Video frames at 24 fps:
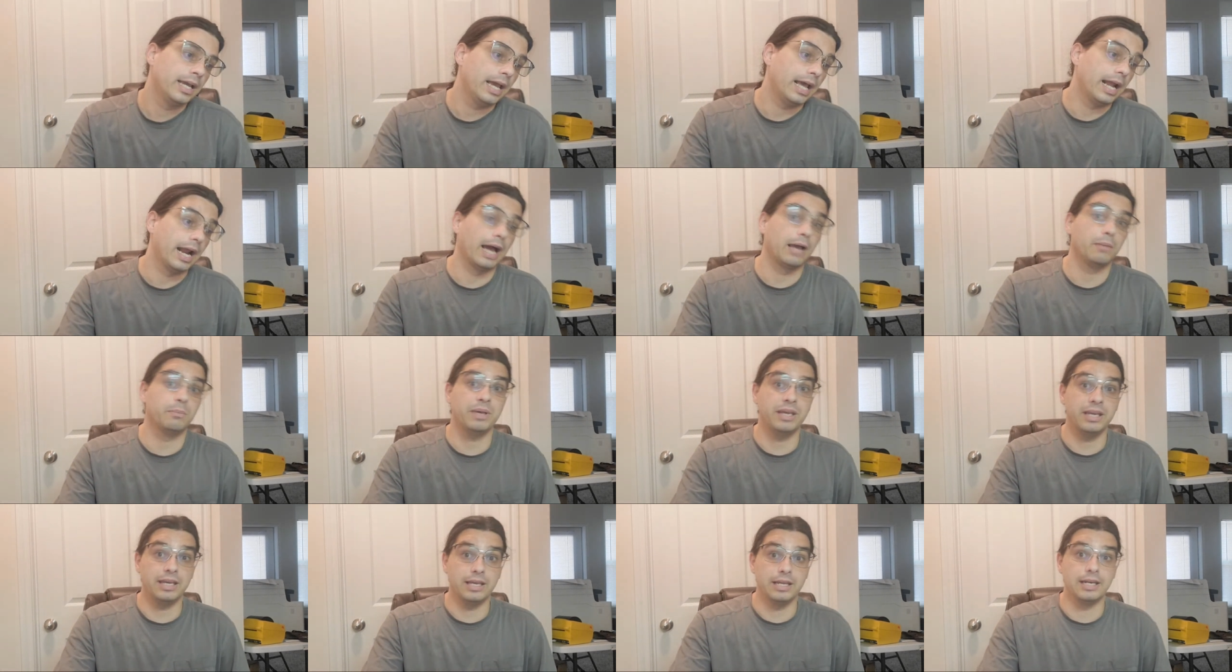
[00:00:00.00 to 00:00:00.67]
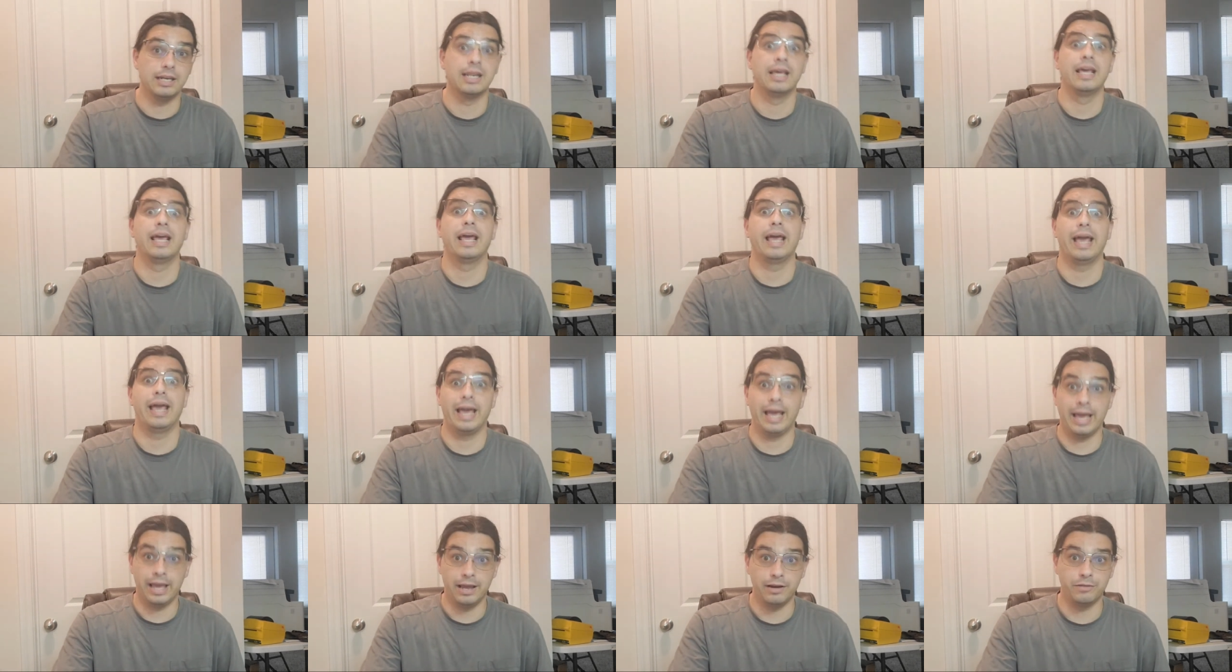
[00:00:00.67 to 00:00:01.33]
And I mean
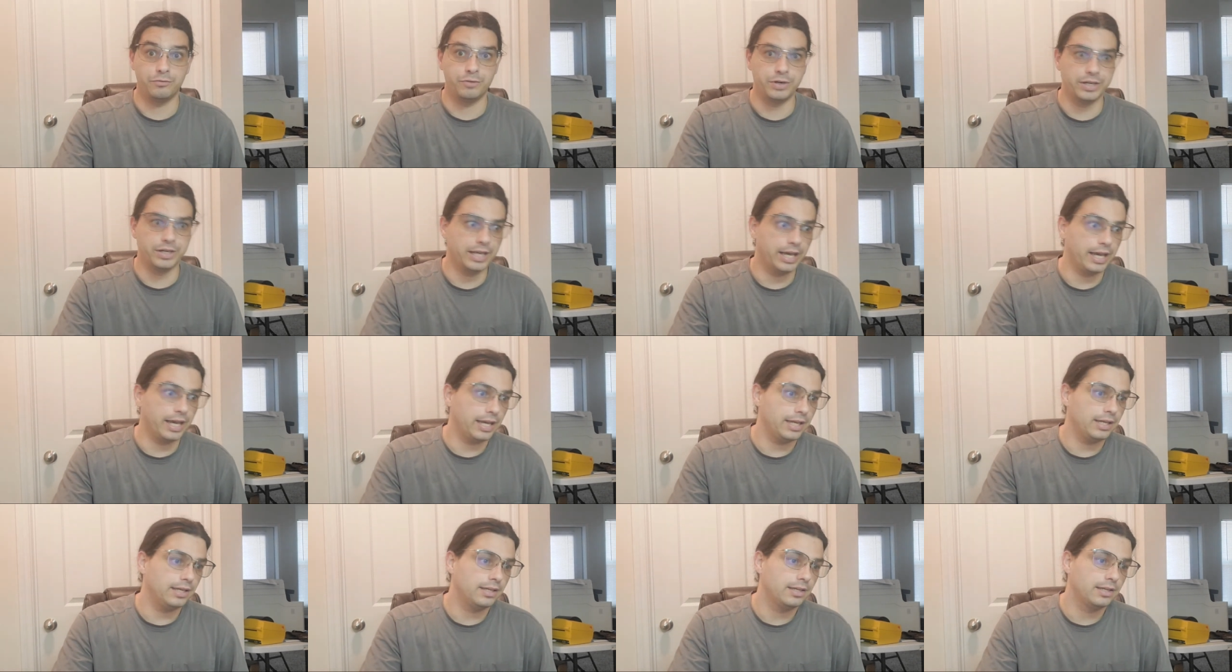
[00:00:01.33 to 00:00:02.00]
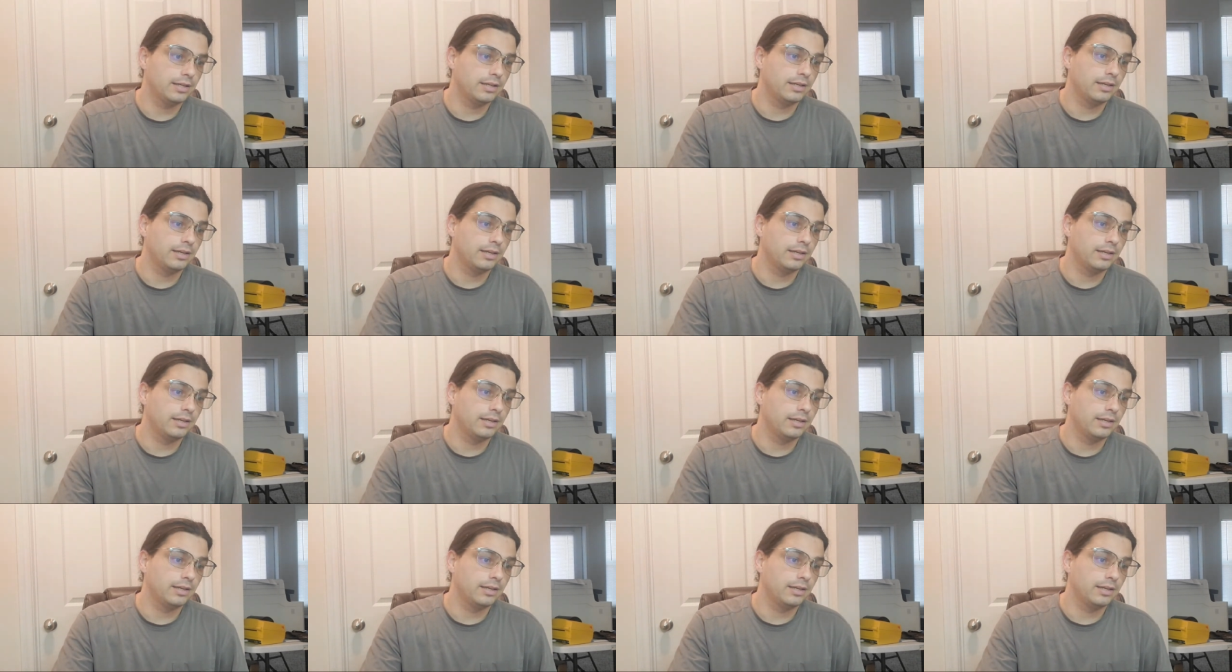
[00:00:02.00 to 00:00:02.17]
every day.